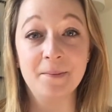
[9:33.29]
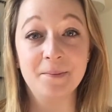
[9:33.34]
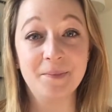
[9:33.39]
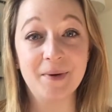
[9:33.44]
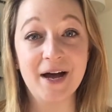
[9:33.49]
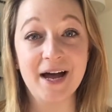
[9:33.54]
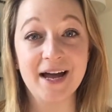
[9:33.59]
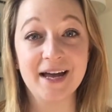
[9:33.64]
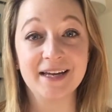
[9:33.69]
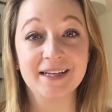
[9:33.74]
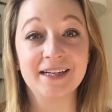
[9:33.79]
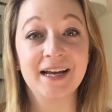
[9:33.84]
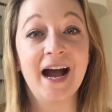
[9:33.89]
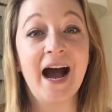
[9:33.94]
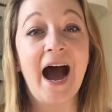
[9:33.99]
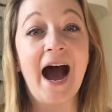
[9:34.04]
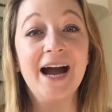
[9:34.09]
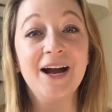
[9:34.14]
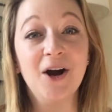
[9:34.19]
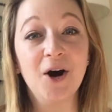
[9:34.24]
but
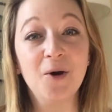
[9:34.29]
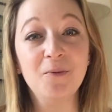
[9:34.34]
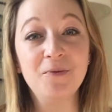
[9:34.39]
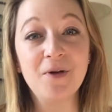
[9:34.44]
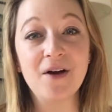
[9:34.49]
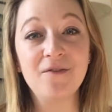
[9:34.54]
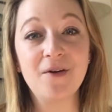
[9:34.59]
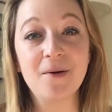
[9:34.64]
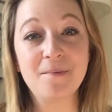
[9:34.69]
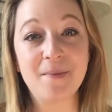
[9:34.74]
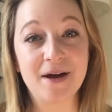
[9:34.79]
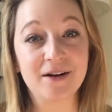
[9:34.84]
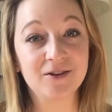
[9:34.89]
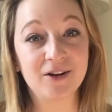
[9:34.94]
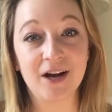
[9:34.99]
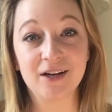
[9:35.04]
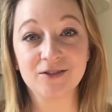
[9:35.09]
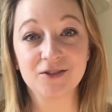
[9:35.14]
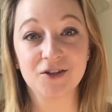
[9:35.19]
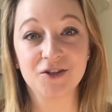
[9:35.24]
I hope you have a
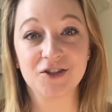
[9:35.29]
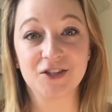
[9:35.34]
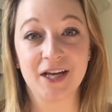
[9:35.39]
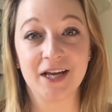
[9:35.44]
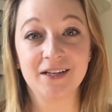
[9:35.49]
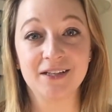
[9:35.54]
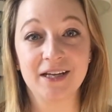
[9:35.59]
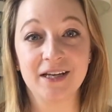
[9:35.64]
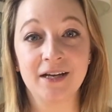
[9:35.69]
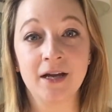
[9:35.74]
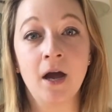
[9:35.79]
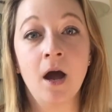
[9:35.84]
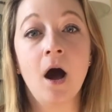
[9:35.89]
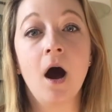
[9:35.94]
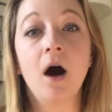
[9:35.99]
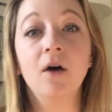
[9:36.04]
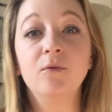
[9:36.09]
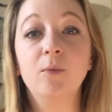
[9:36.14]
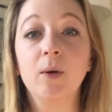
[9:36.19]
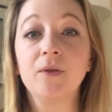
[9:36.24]
better understanding
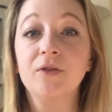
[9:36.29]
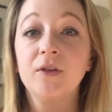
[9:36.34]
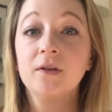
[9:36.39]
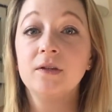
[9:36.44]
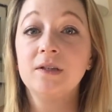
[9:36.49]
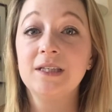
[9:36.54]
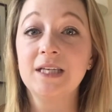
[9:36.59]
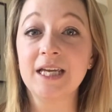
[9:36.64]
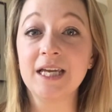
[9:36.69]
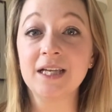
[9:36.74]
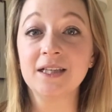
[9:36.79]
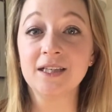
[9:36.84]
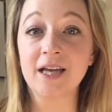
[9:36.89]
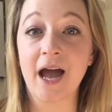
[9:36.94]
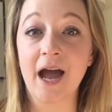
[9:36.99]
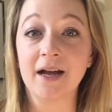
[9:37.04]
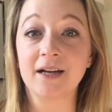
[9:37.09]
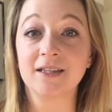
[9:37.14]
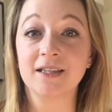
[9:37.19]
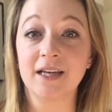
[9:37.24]
of what the tea
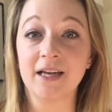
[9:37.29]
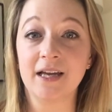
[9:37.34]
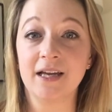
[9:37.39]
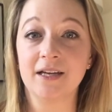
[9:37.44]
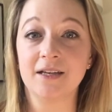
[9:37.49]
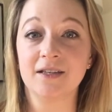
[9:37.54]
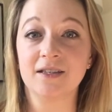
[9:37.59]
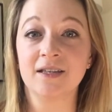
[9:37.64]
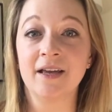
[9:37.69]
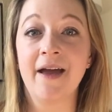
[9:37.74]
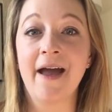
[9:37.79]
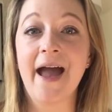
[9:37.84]
tax is